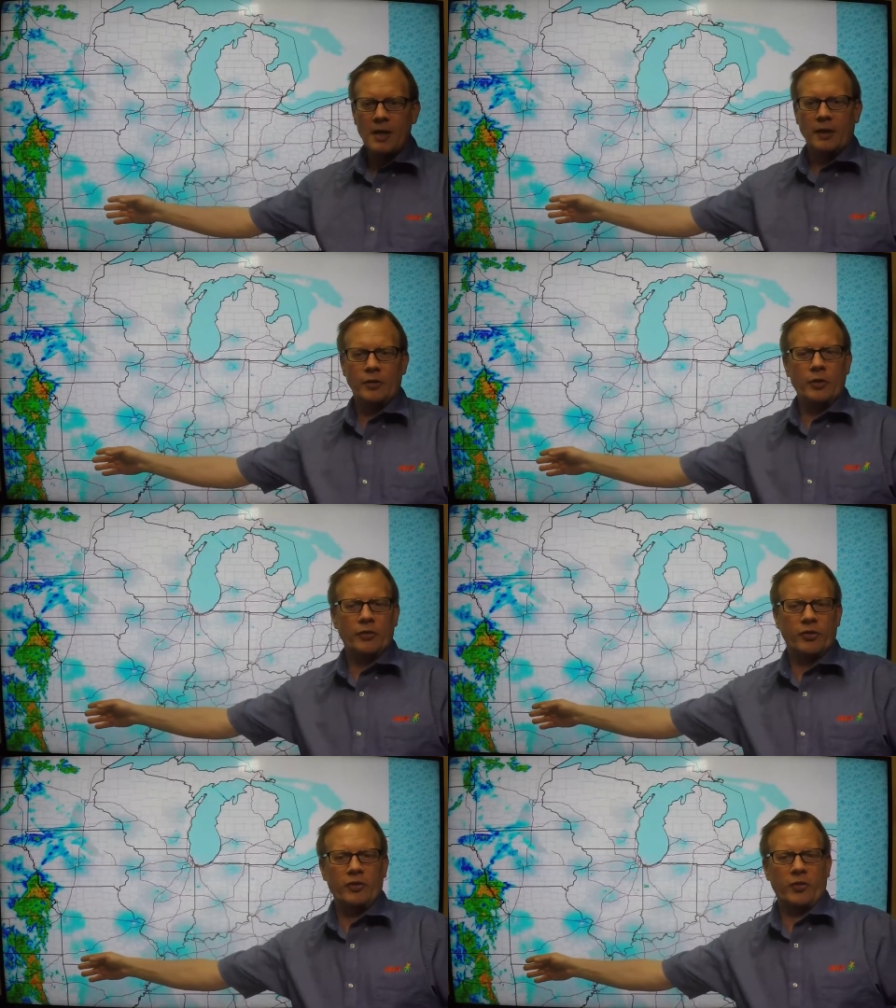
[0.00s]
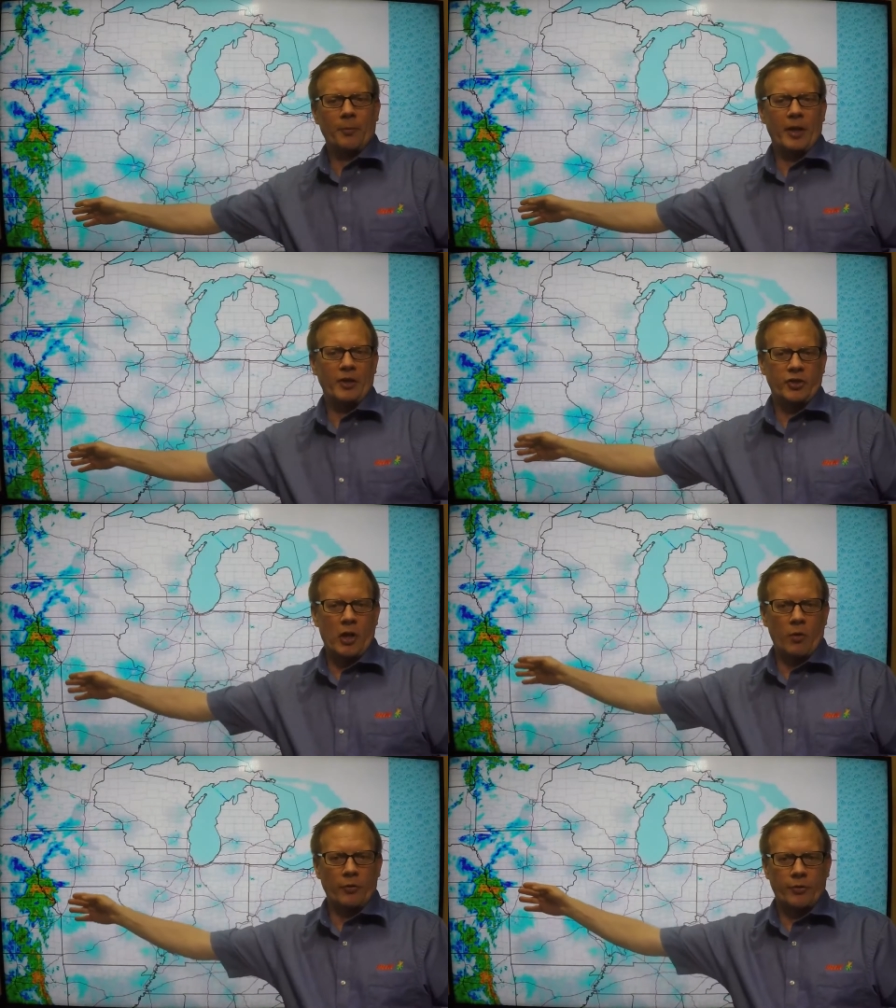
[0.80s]
And you can see some of that
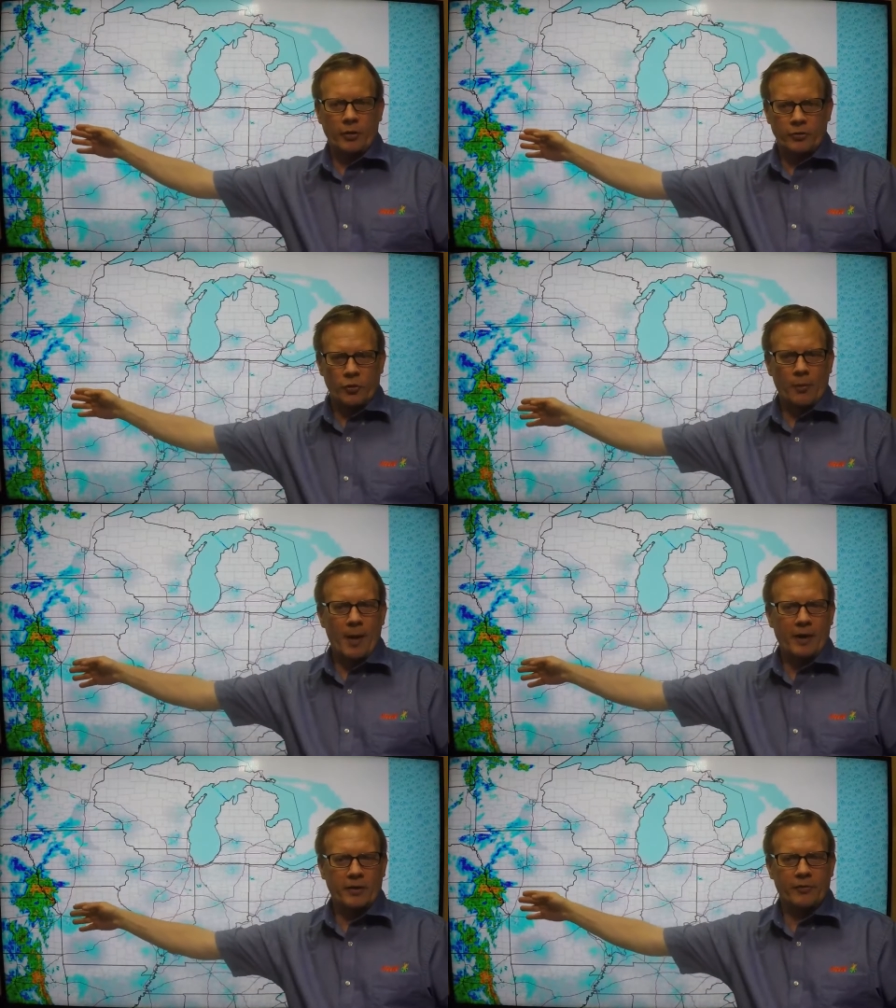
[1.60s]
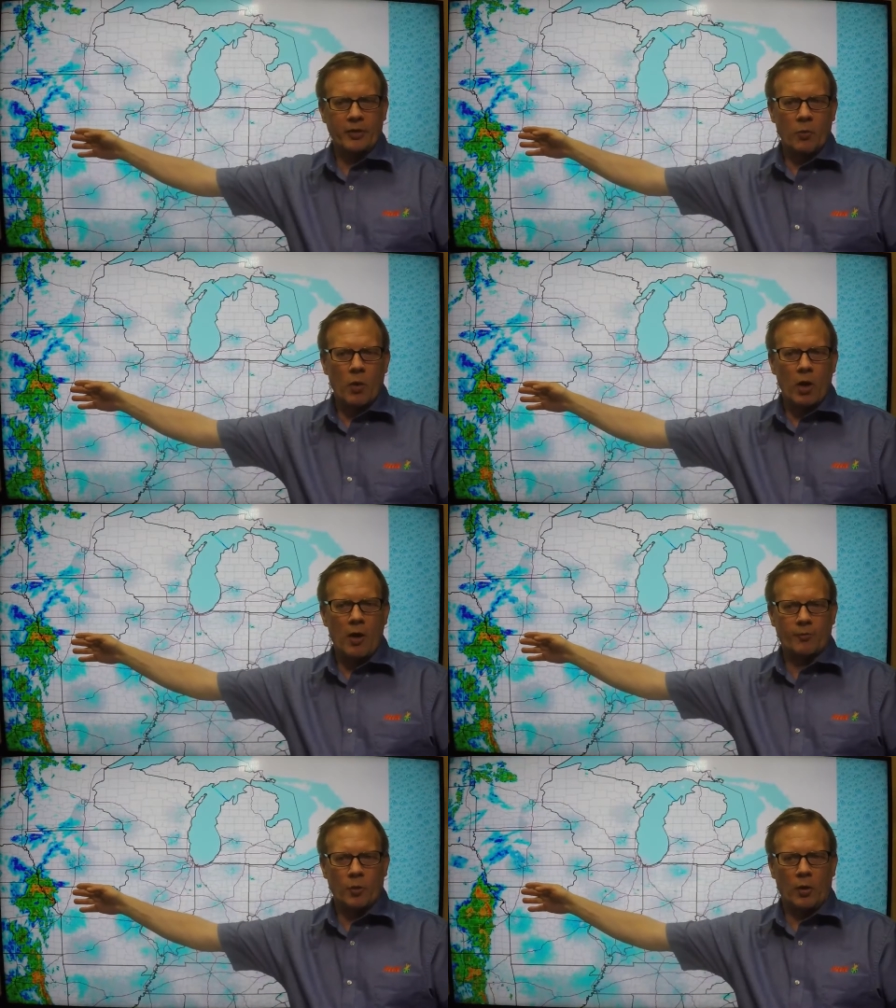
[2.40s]
shower and thunderstorm activity well
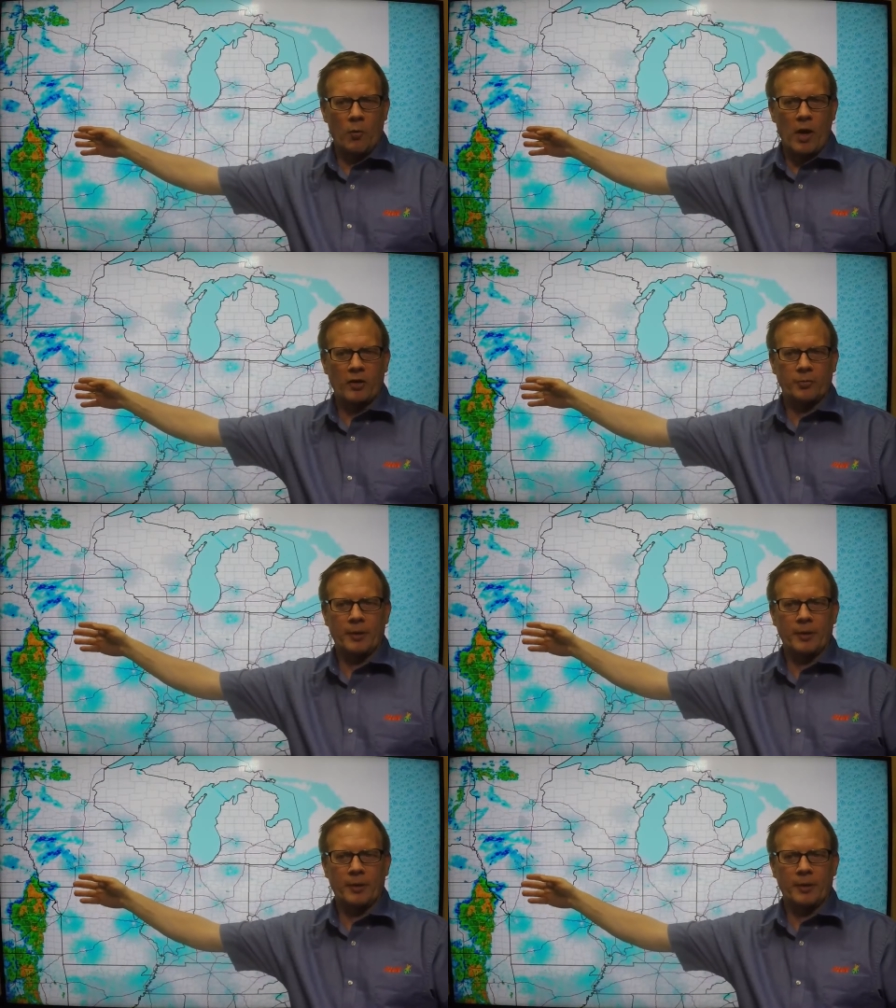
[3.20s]
off to our west.